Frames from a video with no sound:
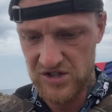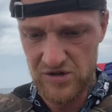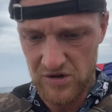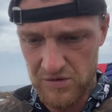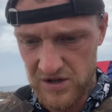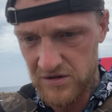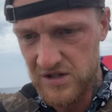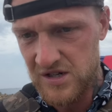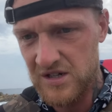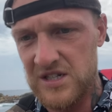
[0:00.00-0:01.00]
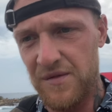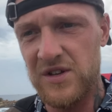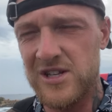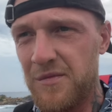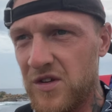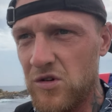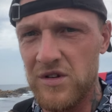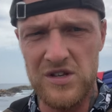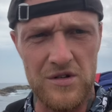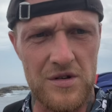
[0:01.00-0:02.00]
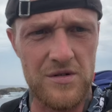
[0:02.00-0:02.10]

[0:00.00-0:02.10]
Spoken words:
Show you what it looks like, see if it's something you're into.